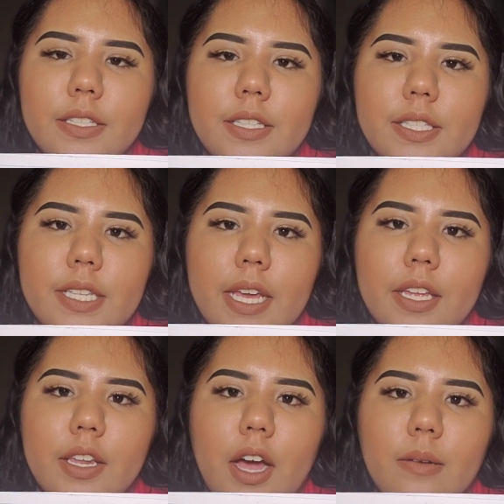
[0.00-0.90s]
The
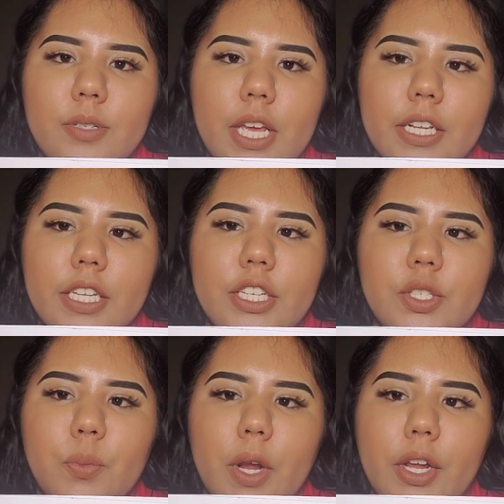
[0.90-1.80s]
second object
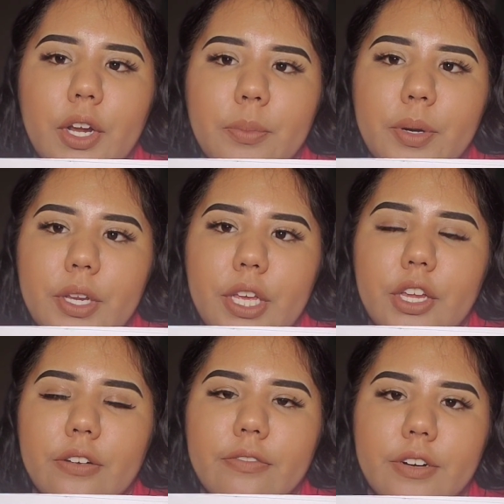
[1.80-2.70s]
is where you're putting
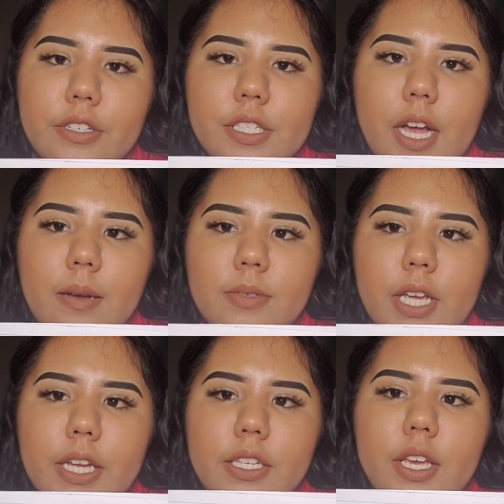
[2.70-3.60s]
your first
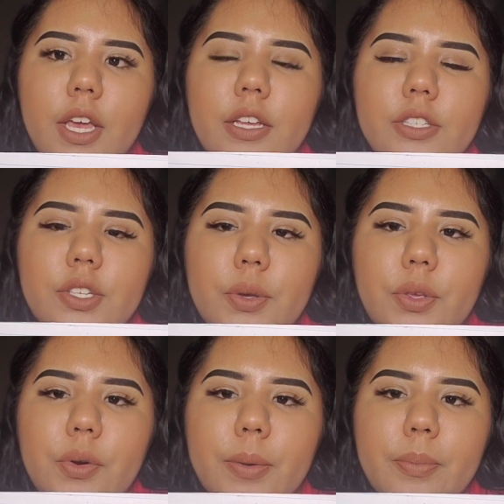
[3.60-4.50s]
object. So
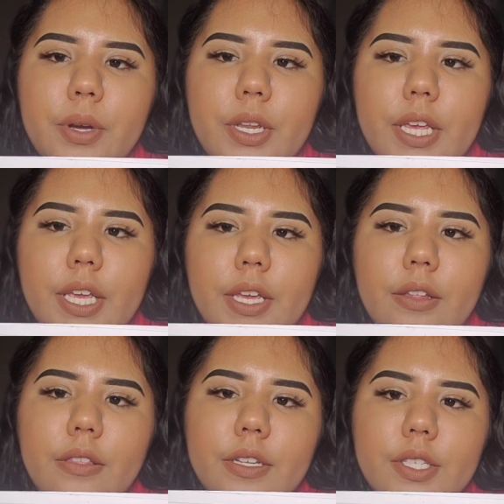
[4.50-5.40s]
you're
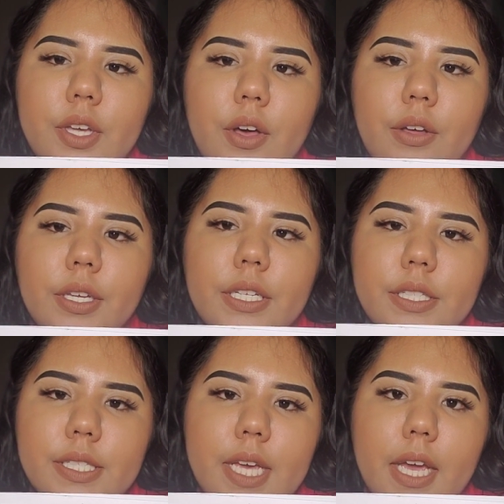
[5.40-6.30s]
putting the salt
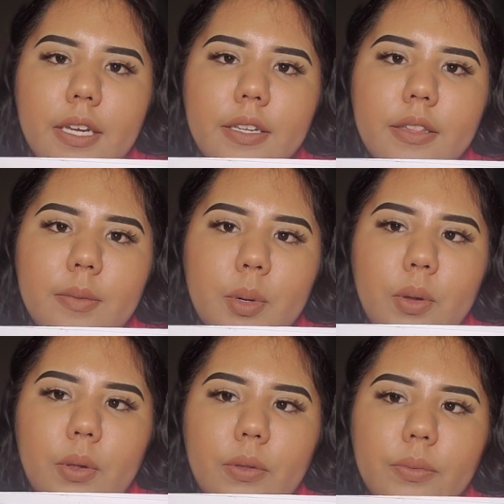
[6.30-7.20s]
inside the
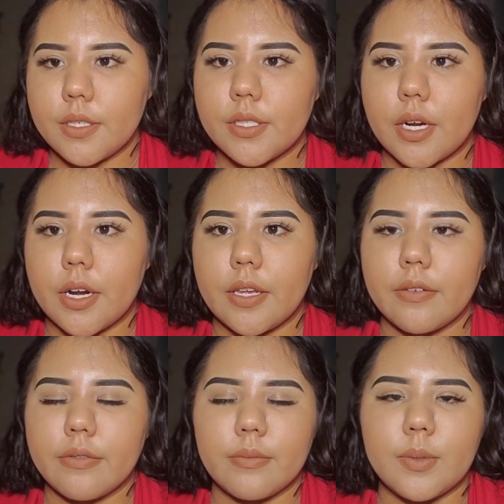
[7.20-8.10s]
bowl. Sorry,
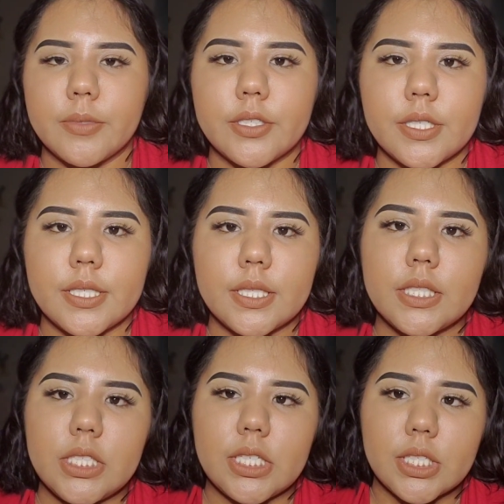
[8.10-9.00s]
Wilbert's
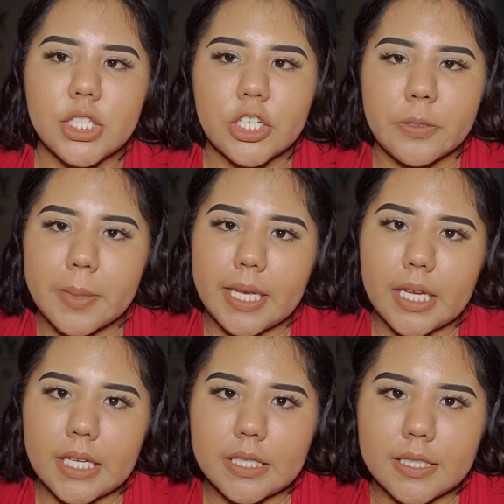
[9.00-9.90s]
disturbing
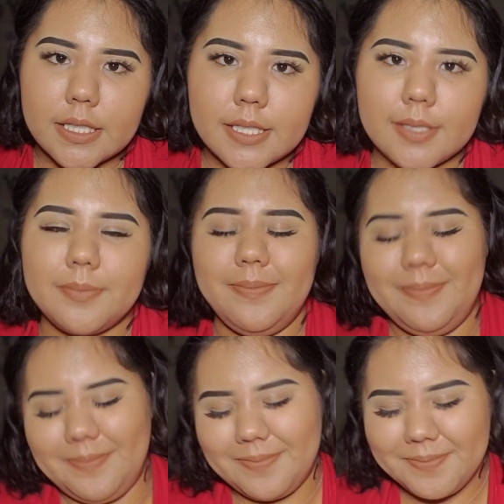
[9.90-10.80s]
us.
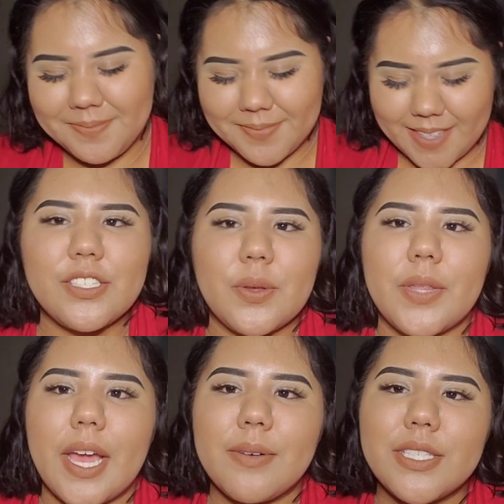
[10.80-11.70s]
So
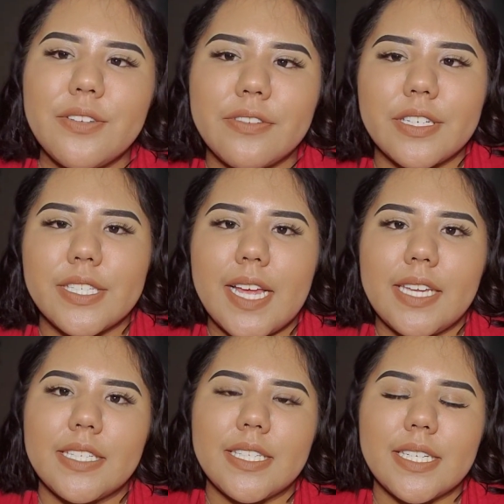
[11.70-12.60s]
that was the first
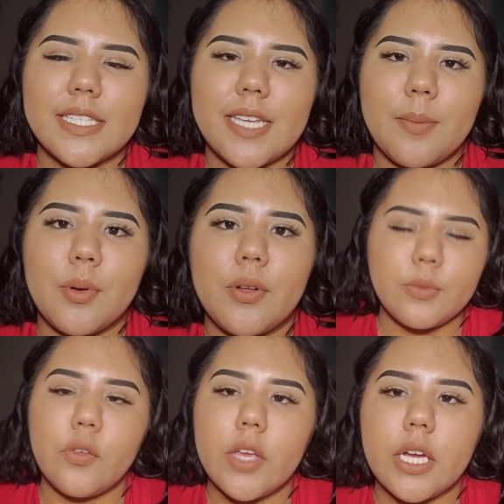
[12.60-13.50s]
sentence example.
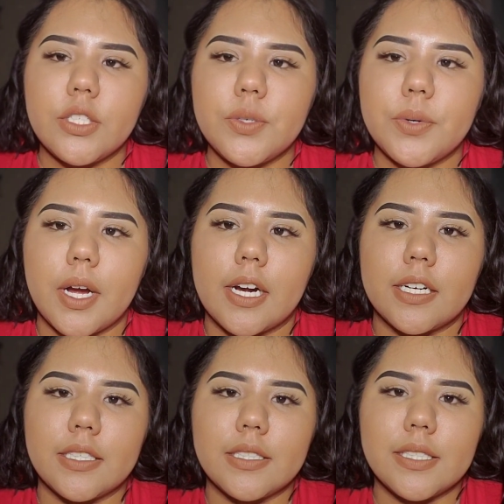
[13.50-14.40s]
Moving on to
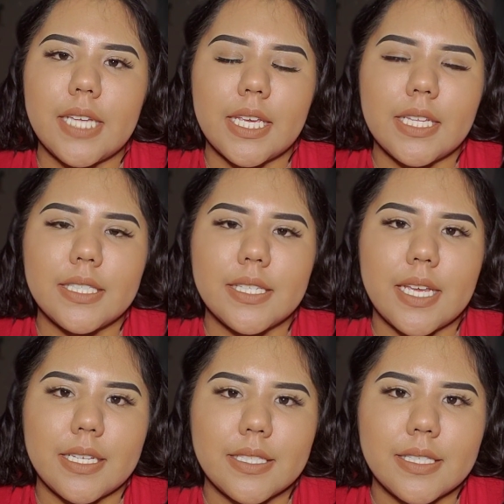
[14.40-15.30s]
our second
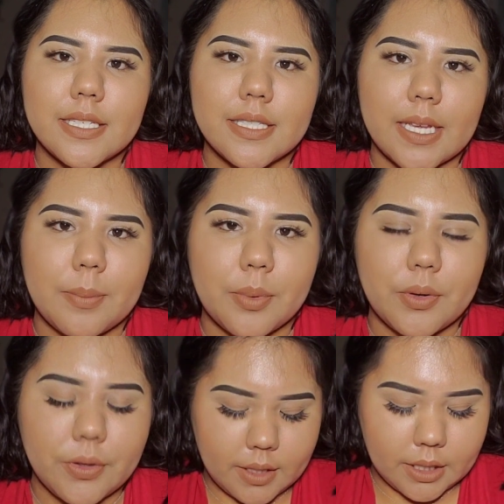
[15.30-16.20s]
sentence
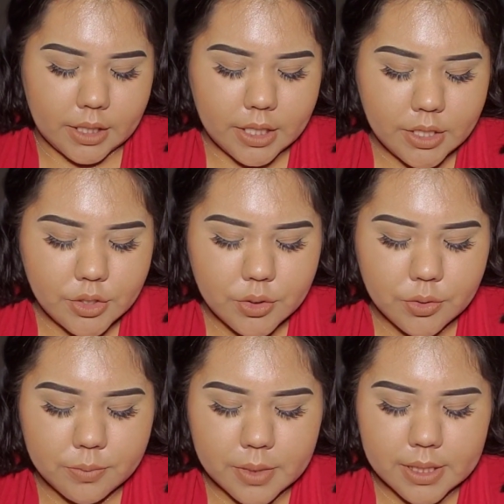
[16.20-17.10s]
example. Ngi
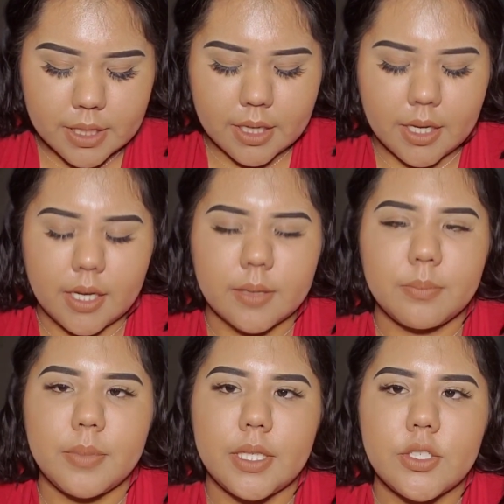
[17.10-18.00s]
tun
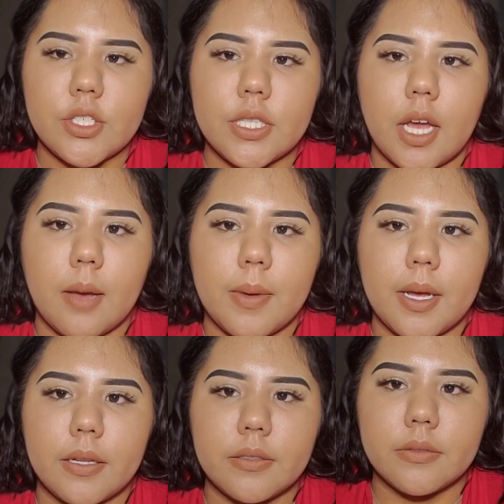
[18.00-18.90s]
mizinagan binje
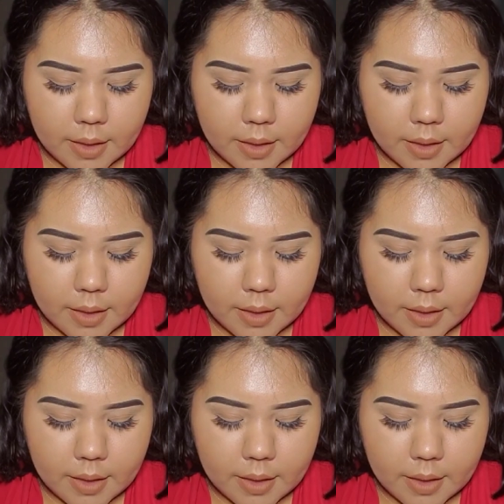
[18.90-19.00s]
davan.